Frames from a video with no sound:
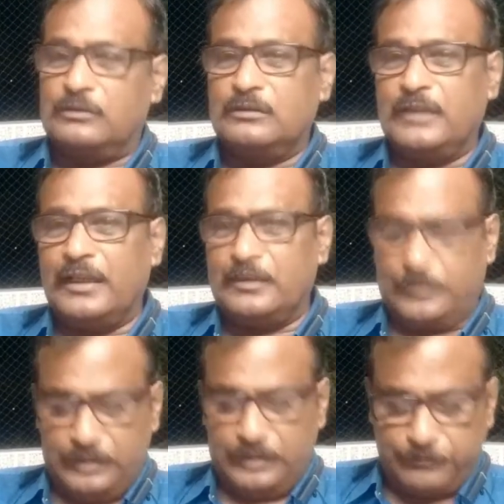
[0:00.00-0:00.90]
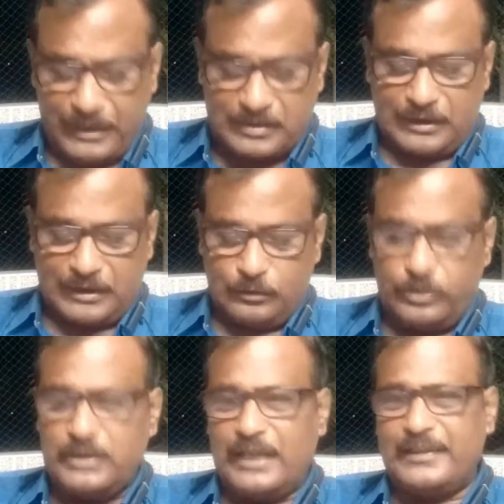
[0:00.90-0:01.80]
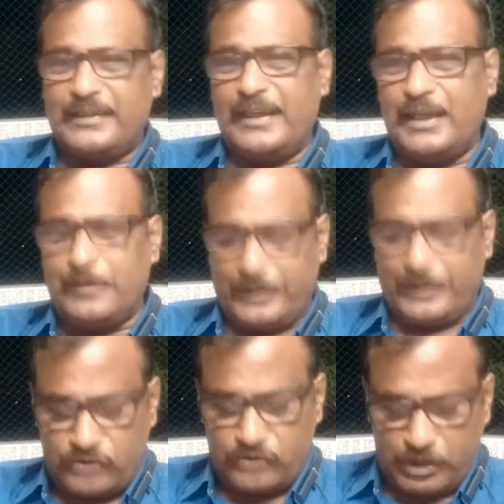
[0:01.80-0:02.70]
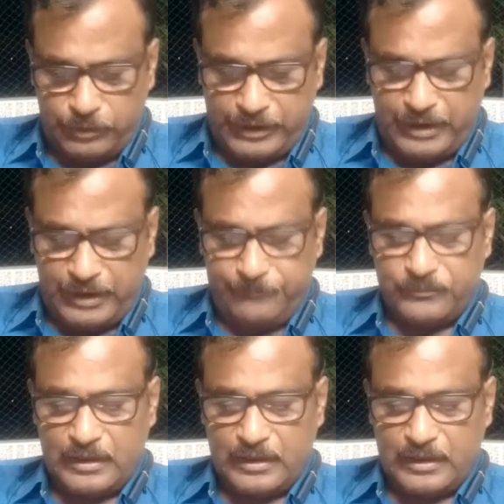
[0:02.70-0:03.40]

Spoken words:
They are in first category, that heir by consanguinity.